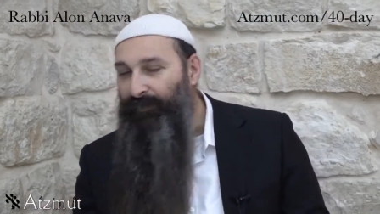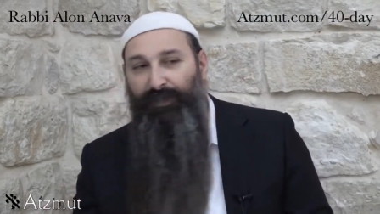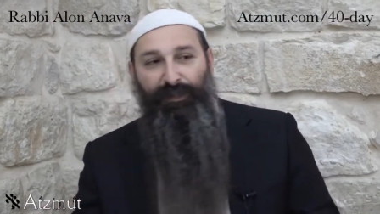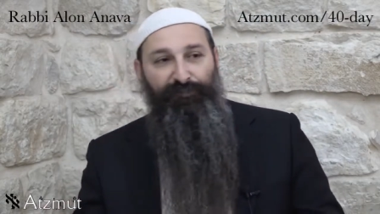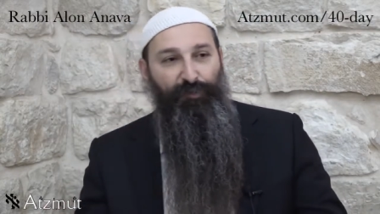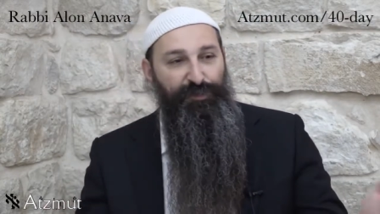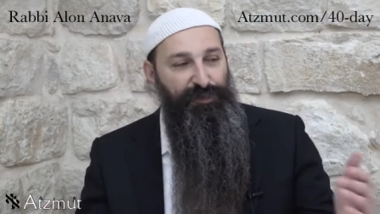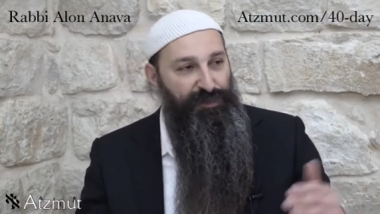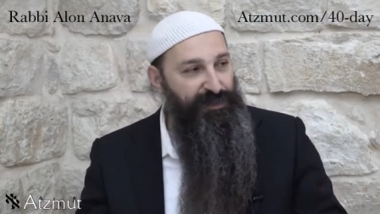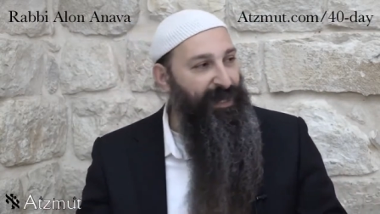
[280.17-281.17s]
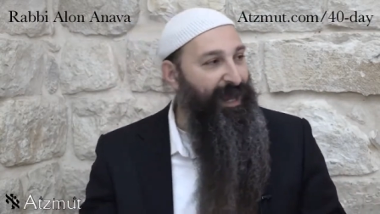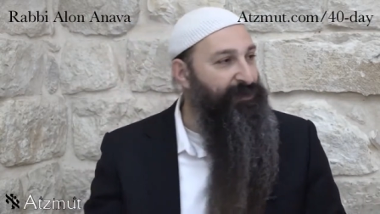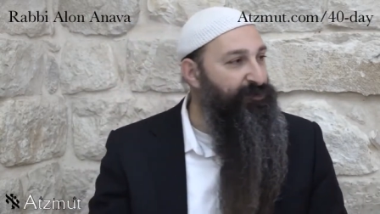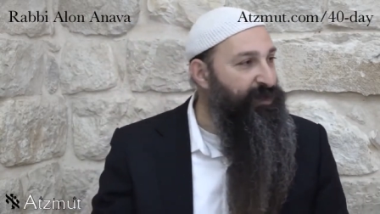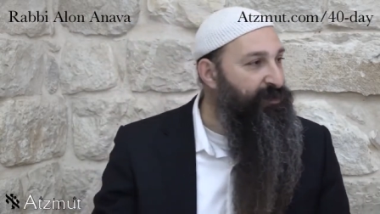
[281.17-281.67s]
Then of course there's
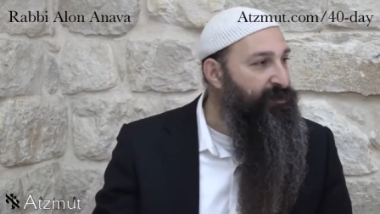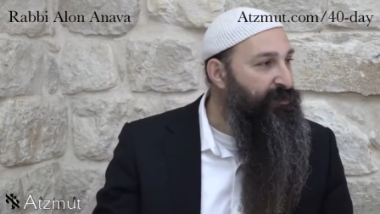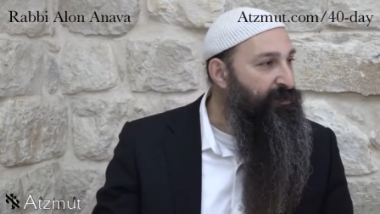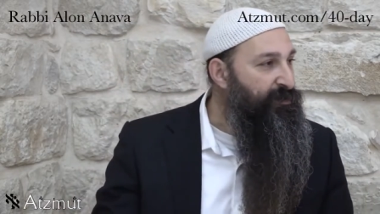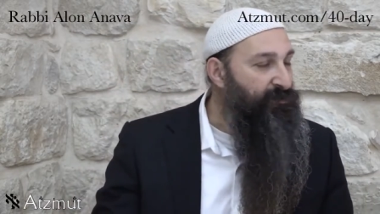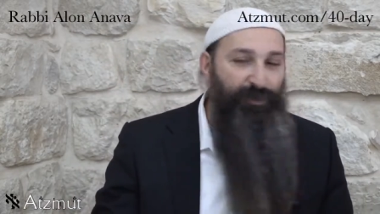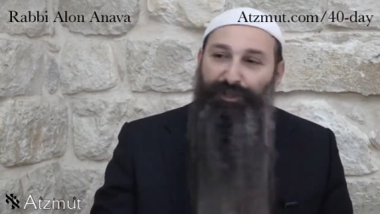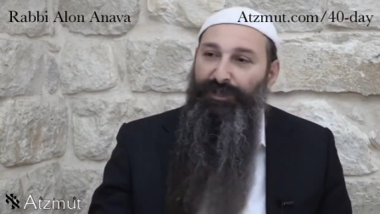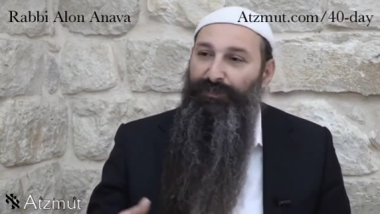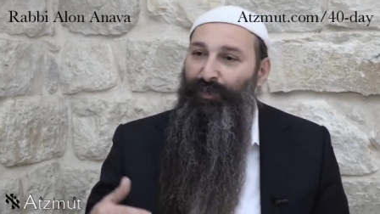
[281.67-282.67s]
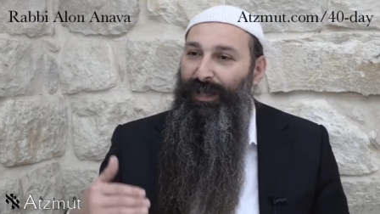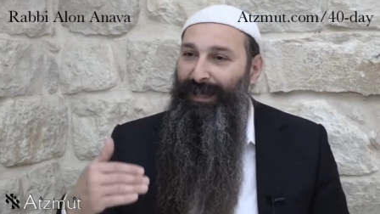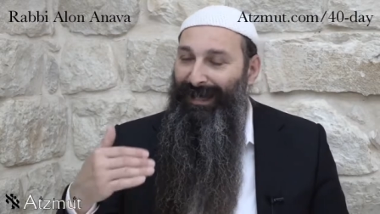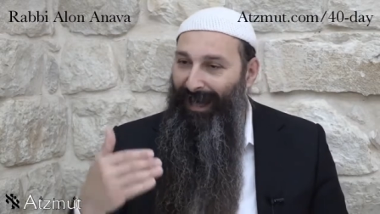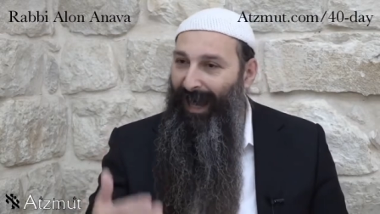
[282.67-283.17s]
slandering which is when
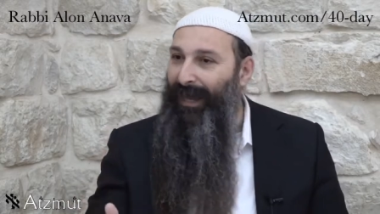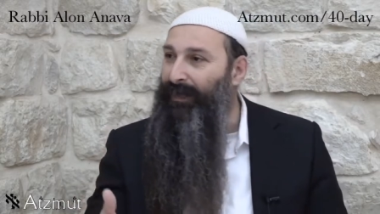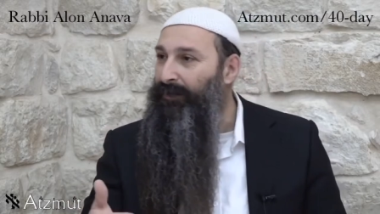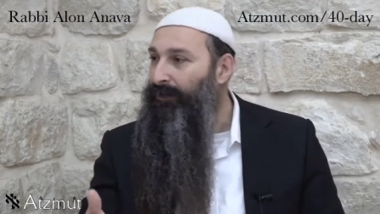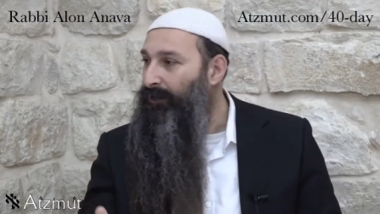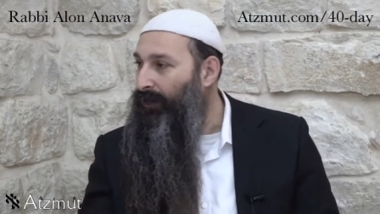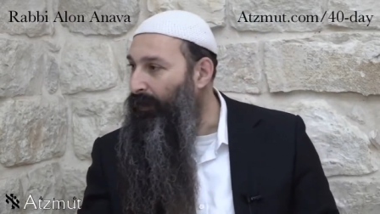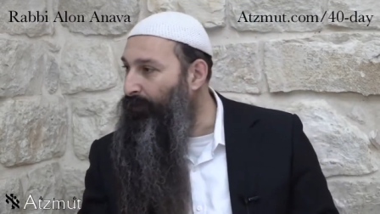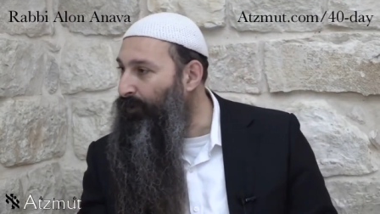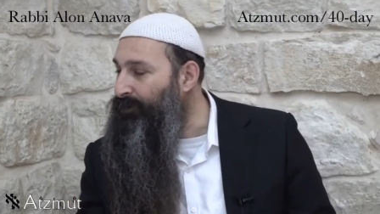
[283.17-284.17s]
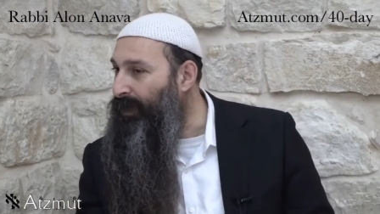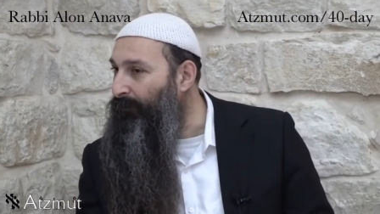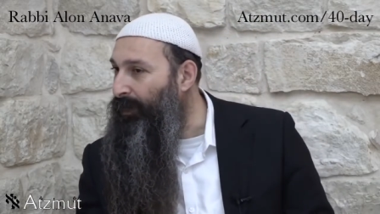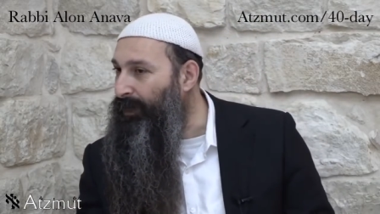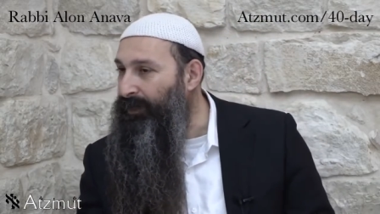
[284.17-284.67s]
I lie about
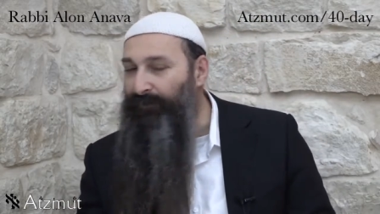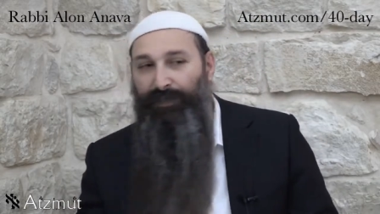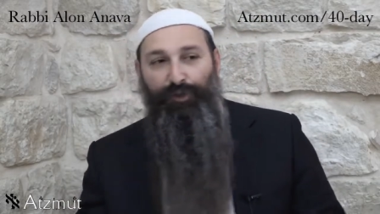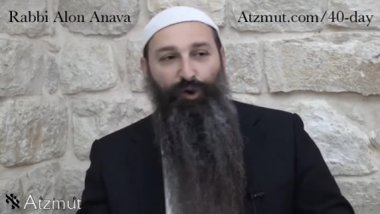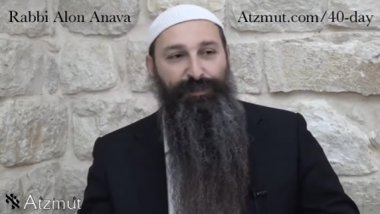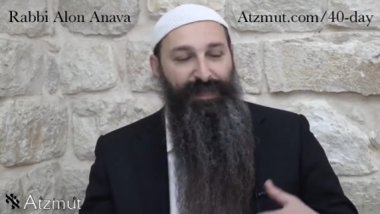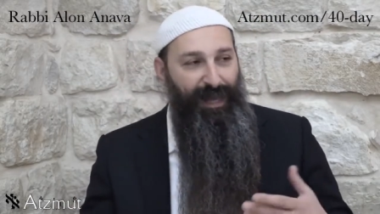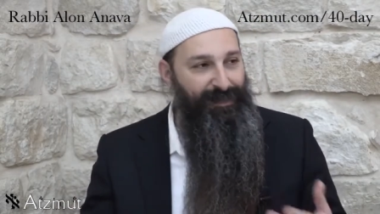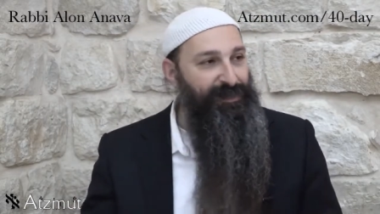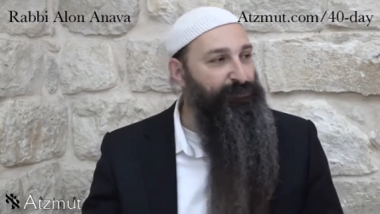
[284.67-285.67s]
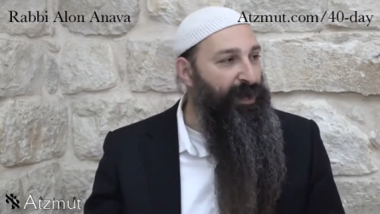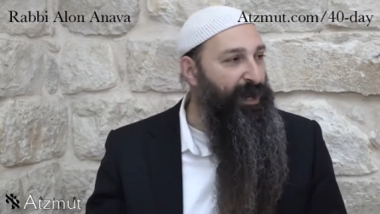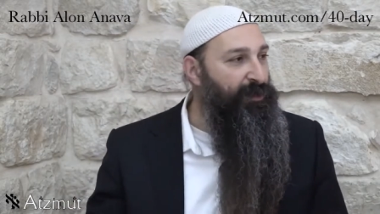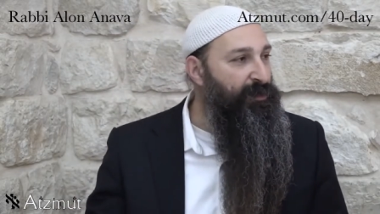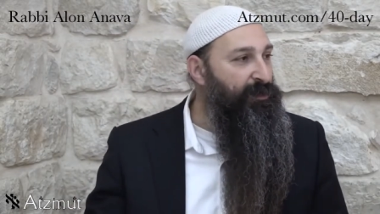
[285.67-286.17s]
somebody, there's hotza'at
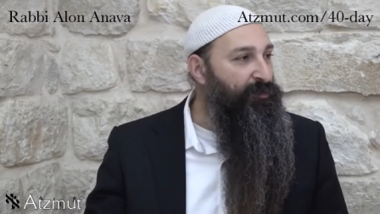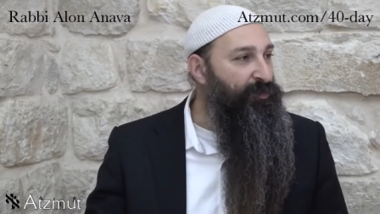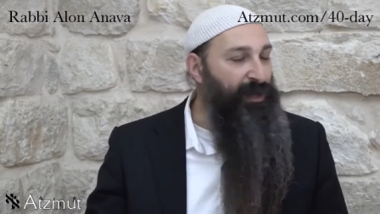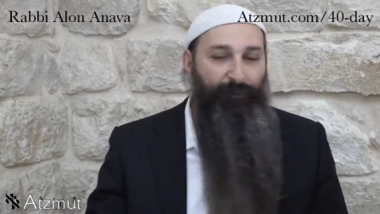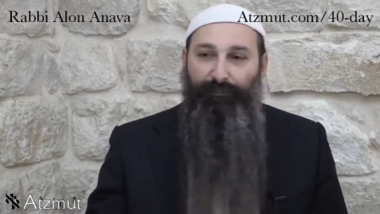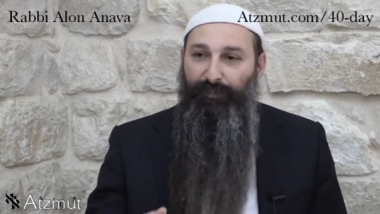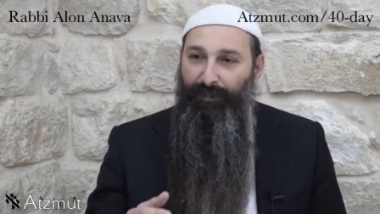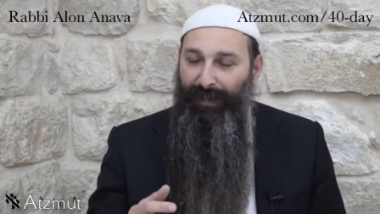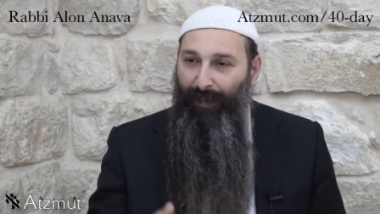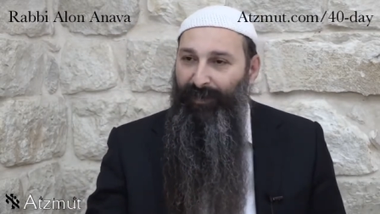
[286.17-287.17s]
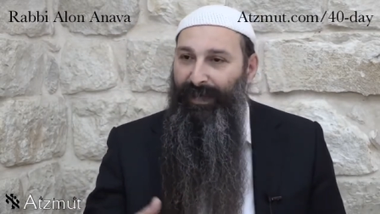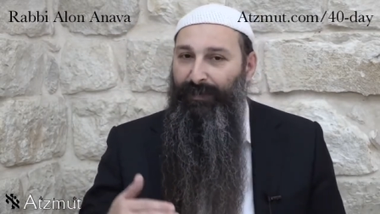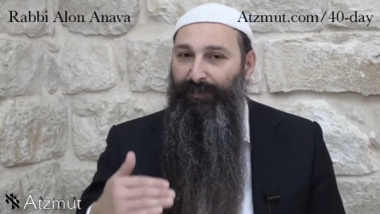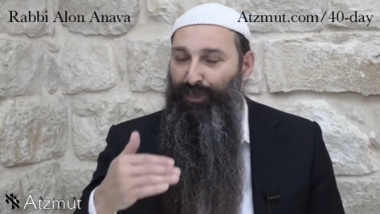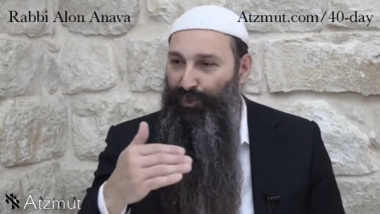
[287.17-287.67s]
diba, when I'm coming
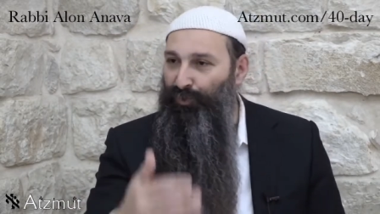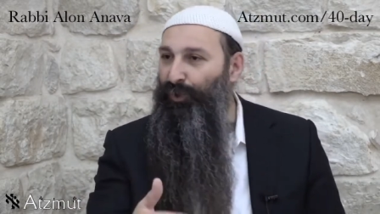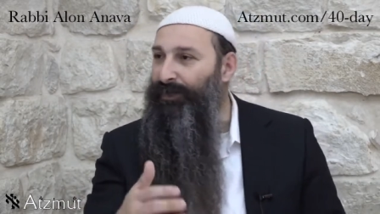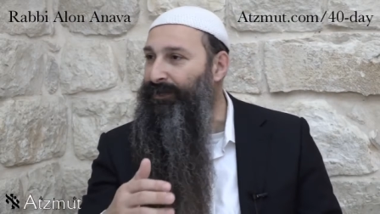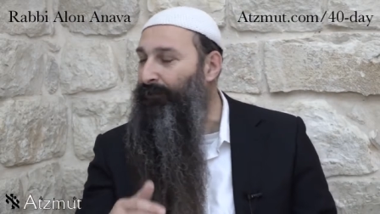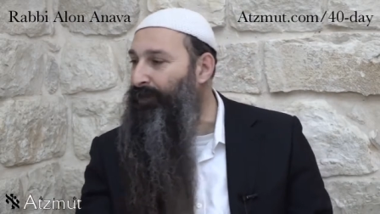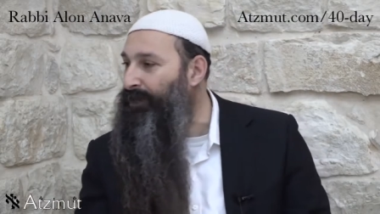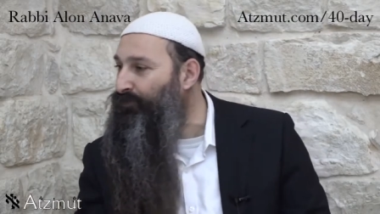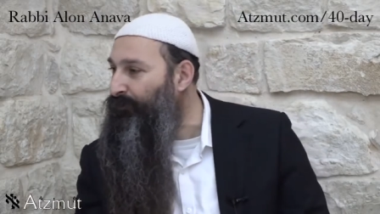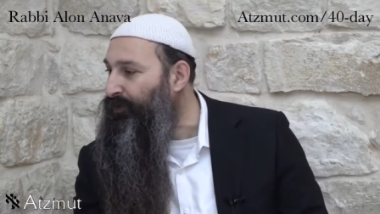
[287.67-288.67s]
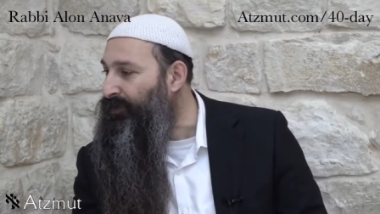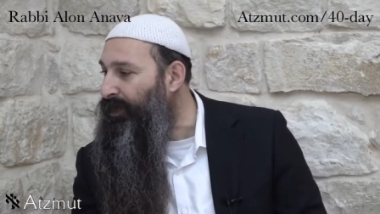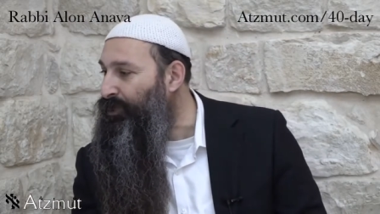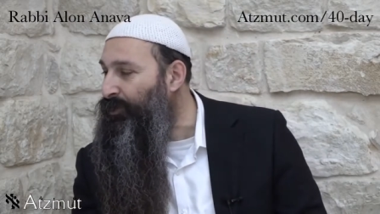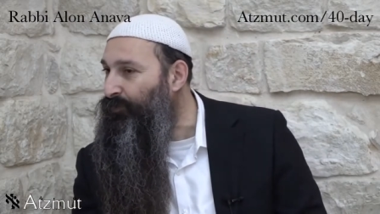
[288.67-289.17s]
and destroying somebody's
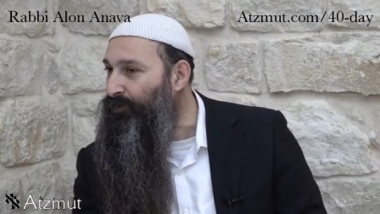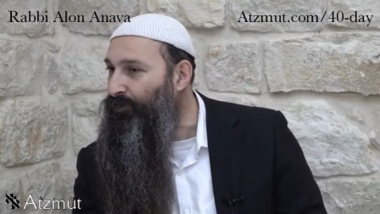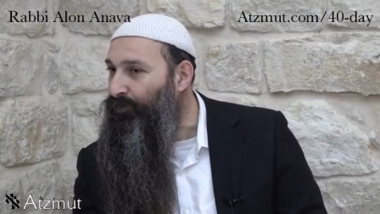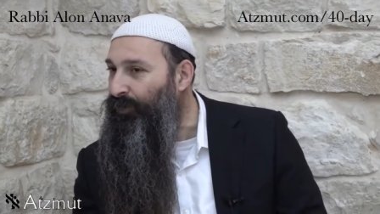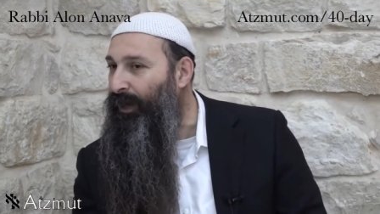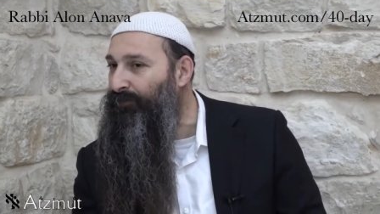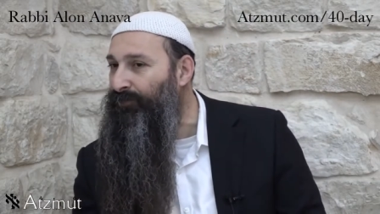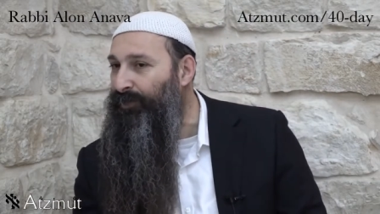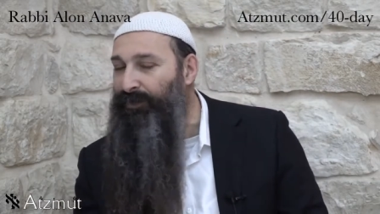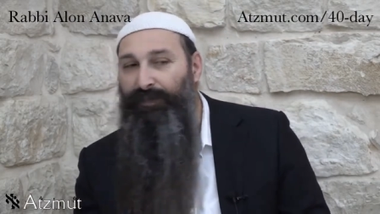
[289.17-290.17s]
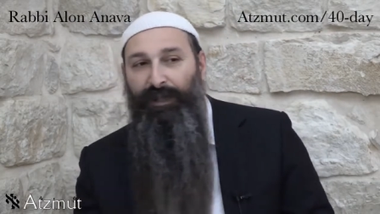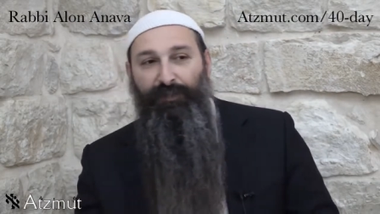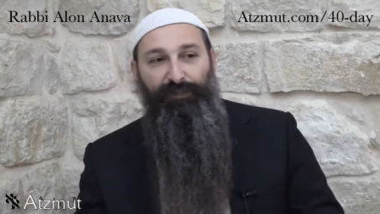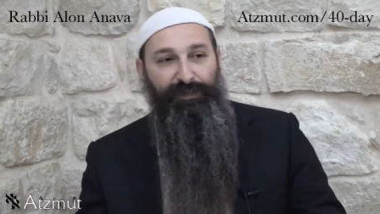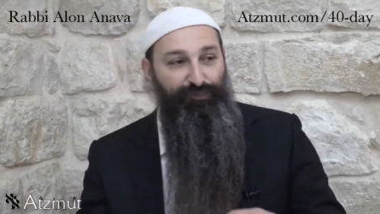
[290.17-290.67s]
reputation with no ground to it,
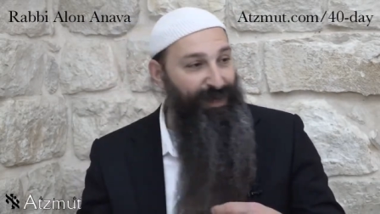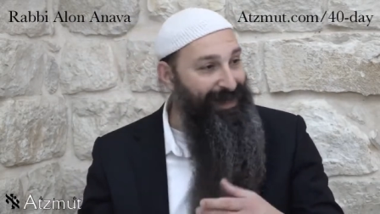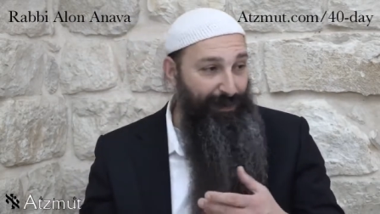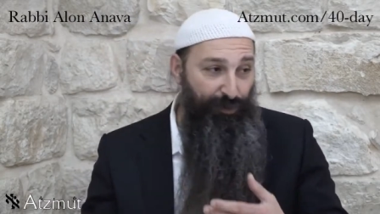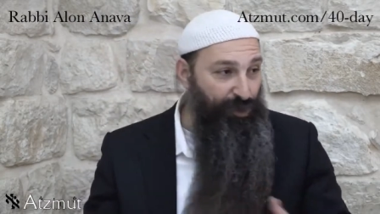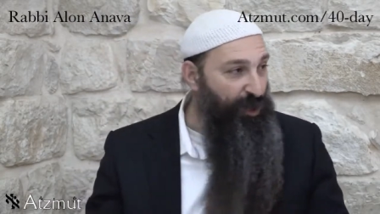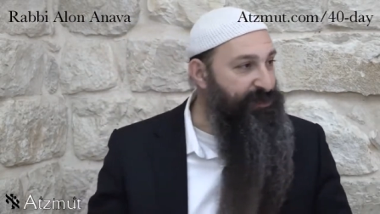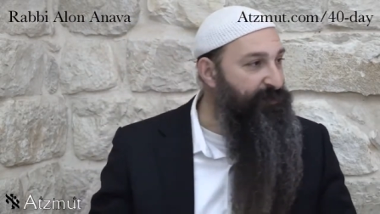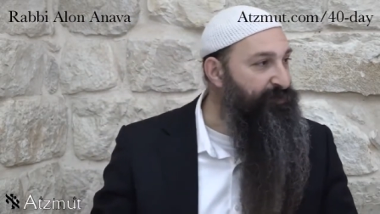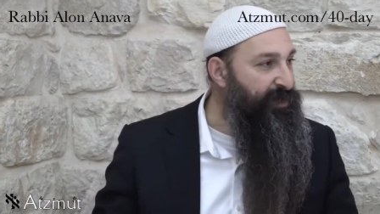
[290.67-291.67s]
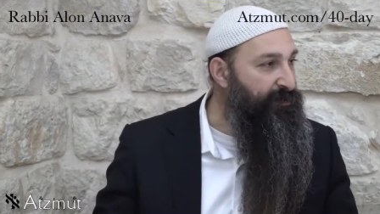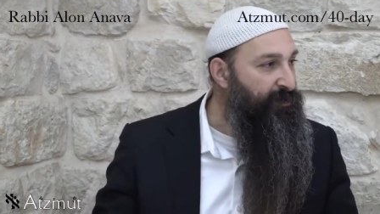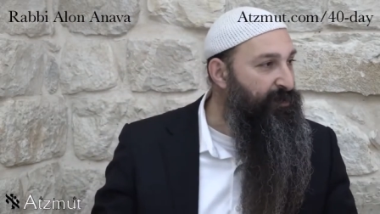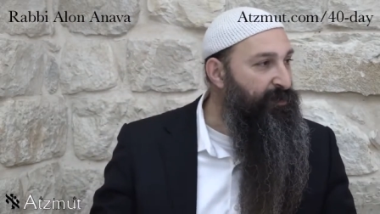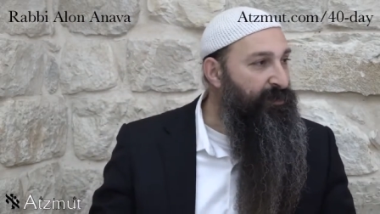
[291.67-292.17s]
there's regular gossiping.